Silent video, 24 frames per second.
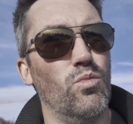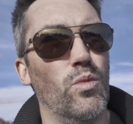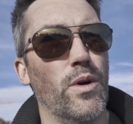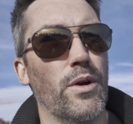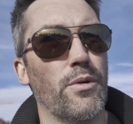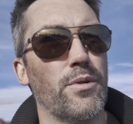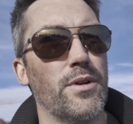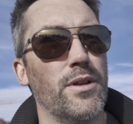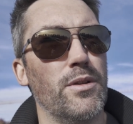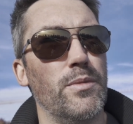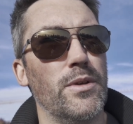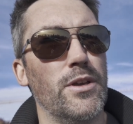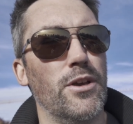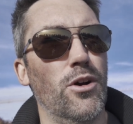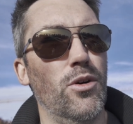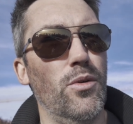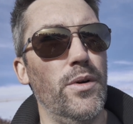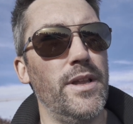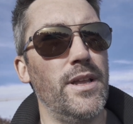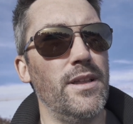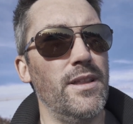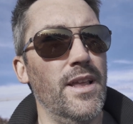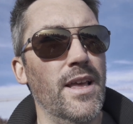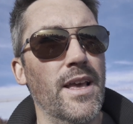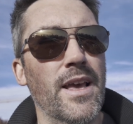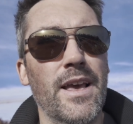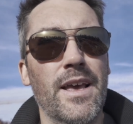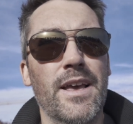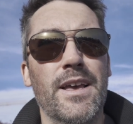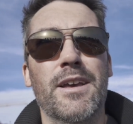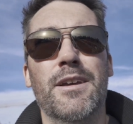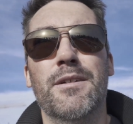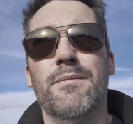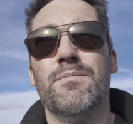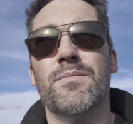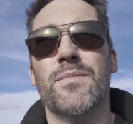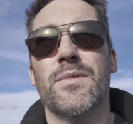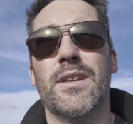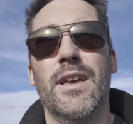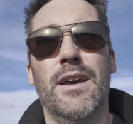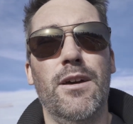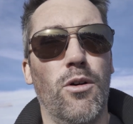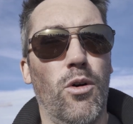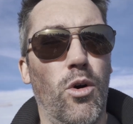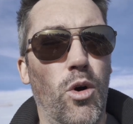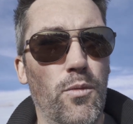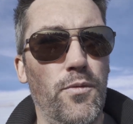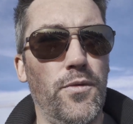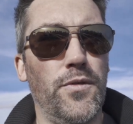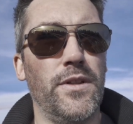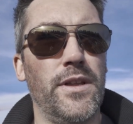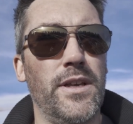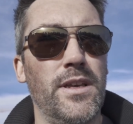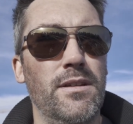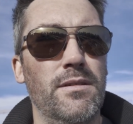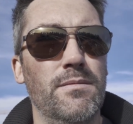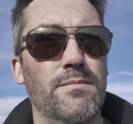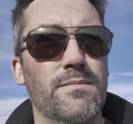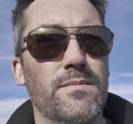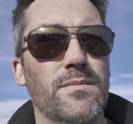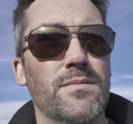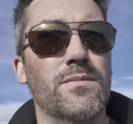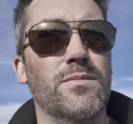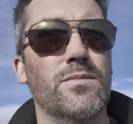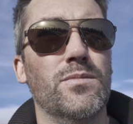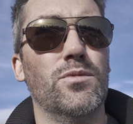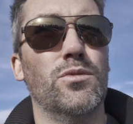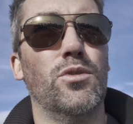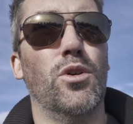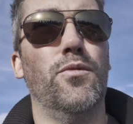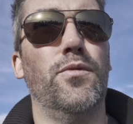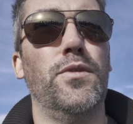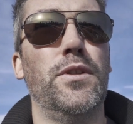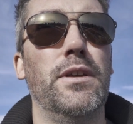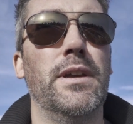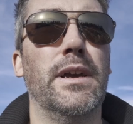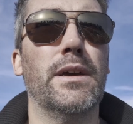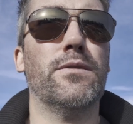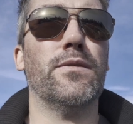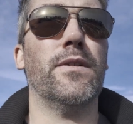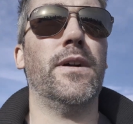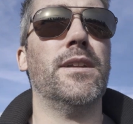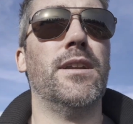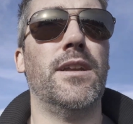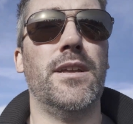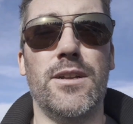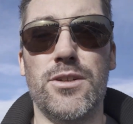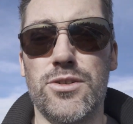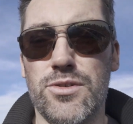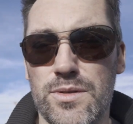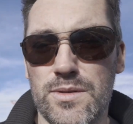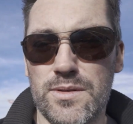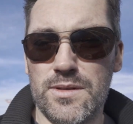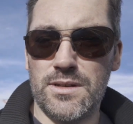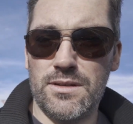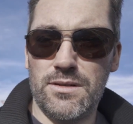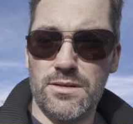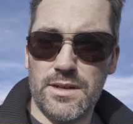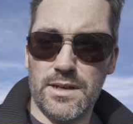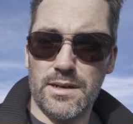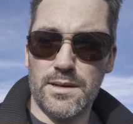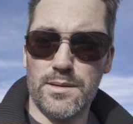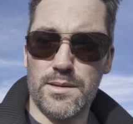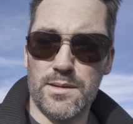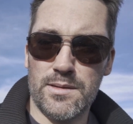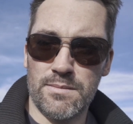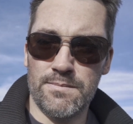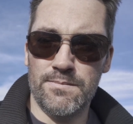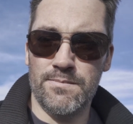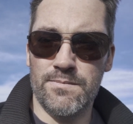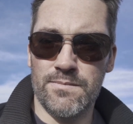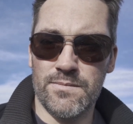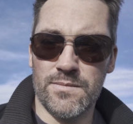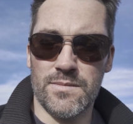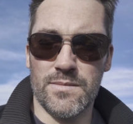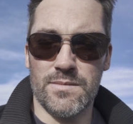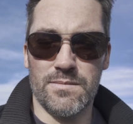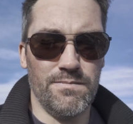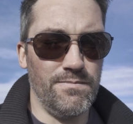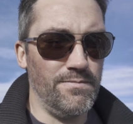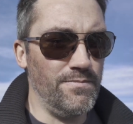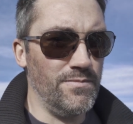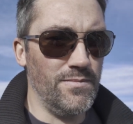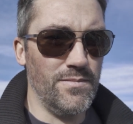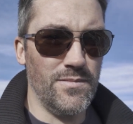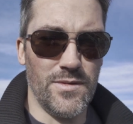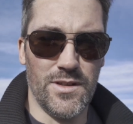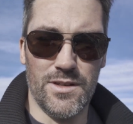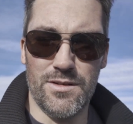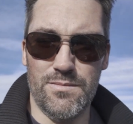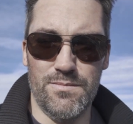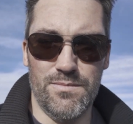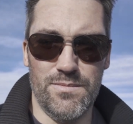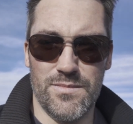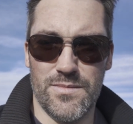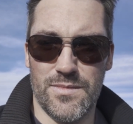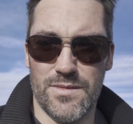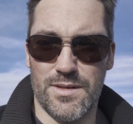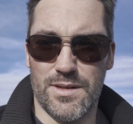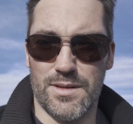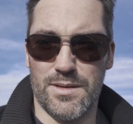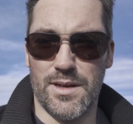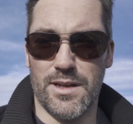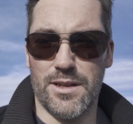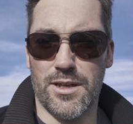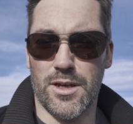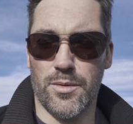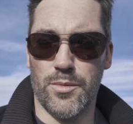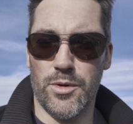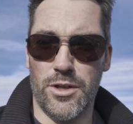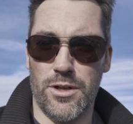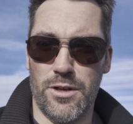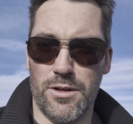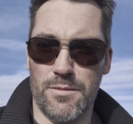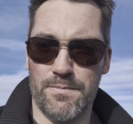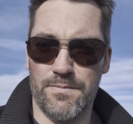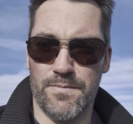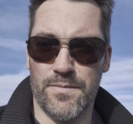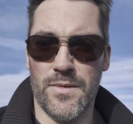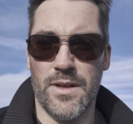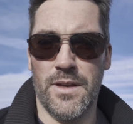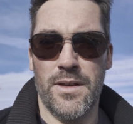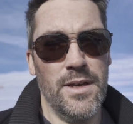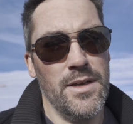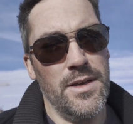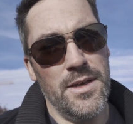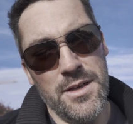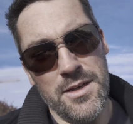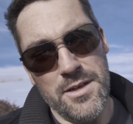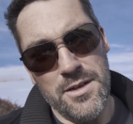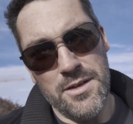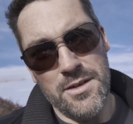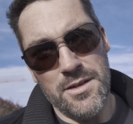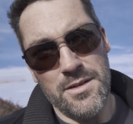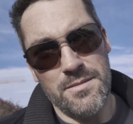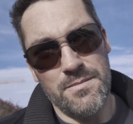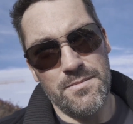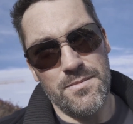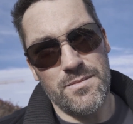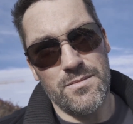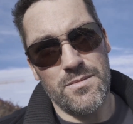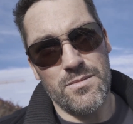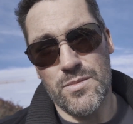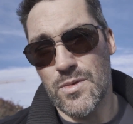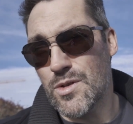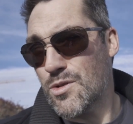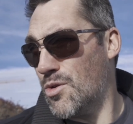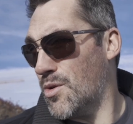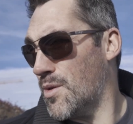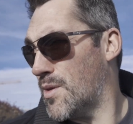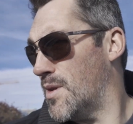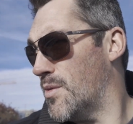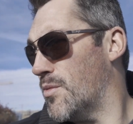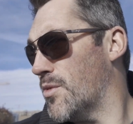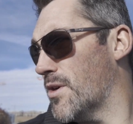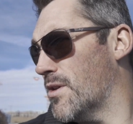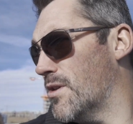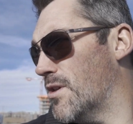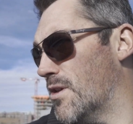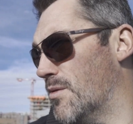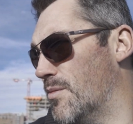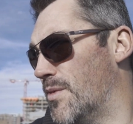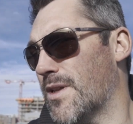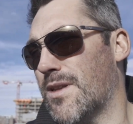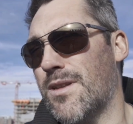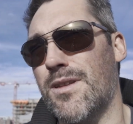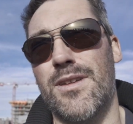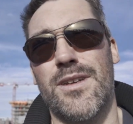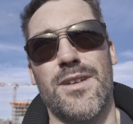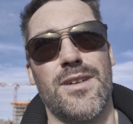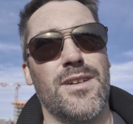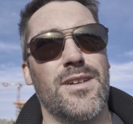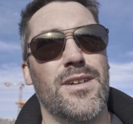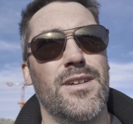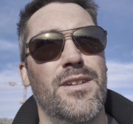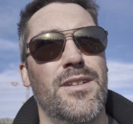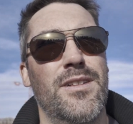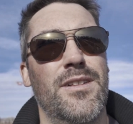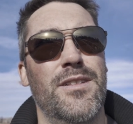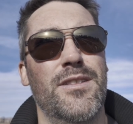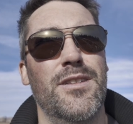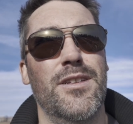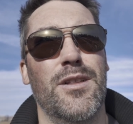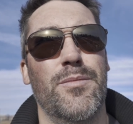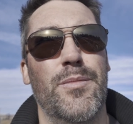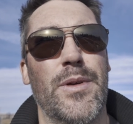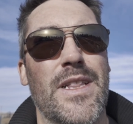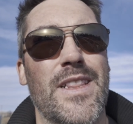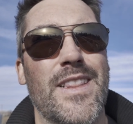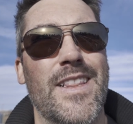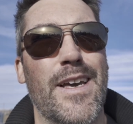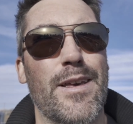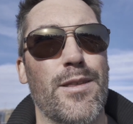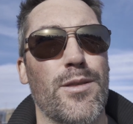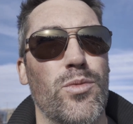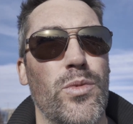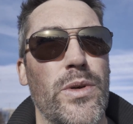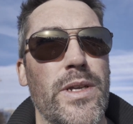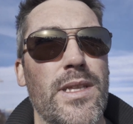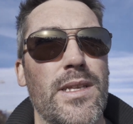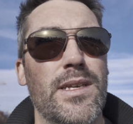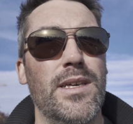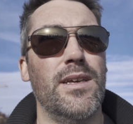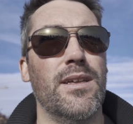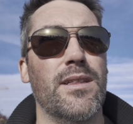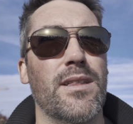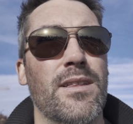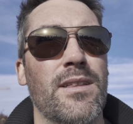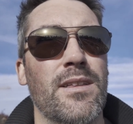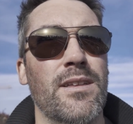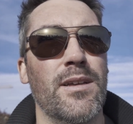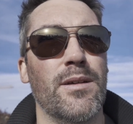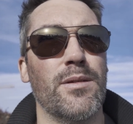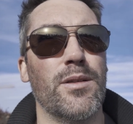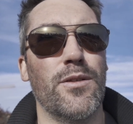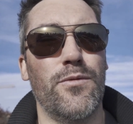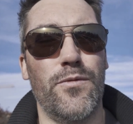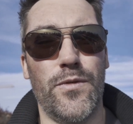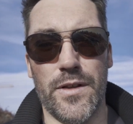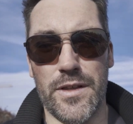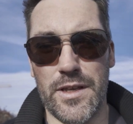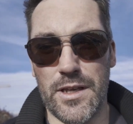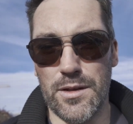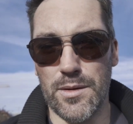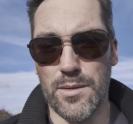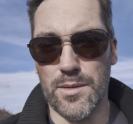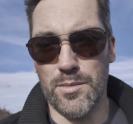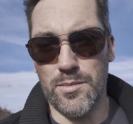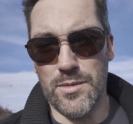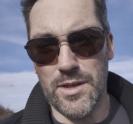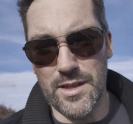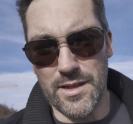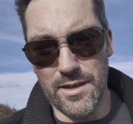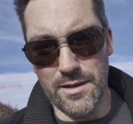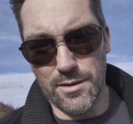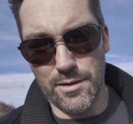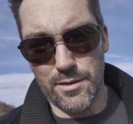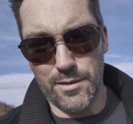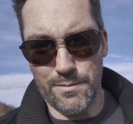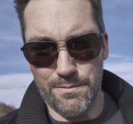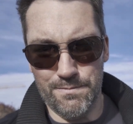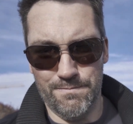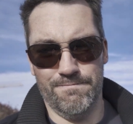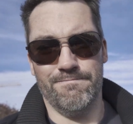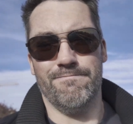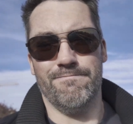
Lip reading: where we're going to be going, and yeah, hopefully you guys find it interesting. You guys, decide to come along. We'll go somewhere a little bit less windy, and I'm going to fill you in on some details.